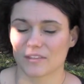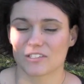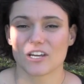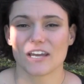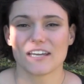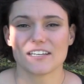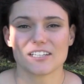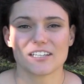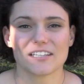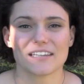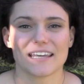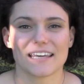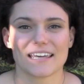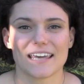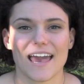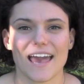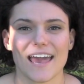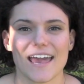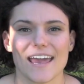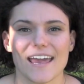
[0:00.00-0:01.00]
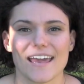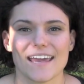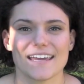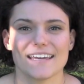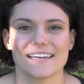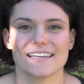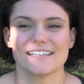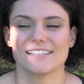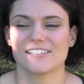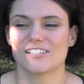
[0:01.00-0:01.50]
changing their
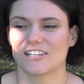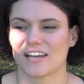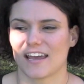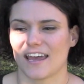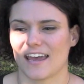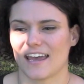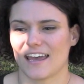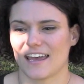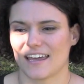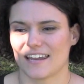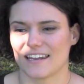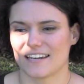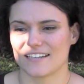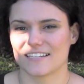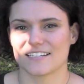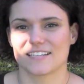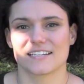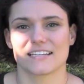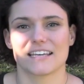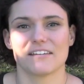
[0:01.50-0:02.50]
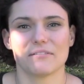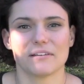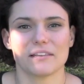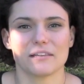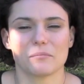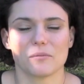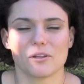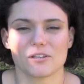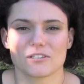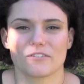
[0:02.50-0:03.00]
cage and giving
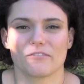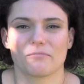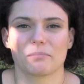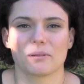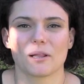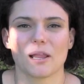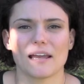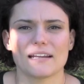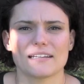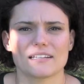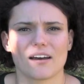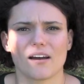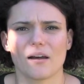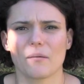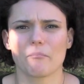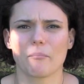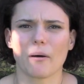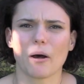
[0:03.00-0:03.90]
them lots of playtime.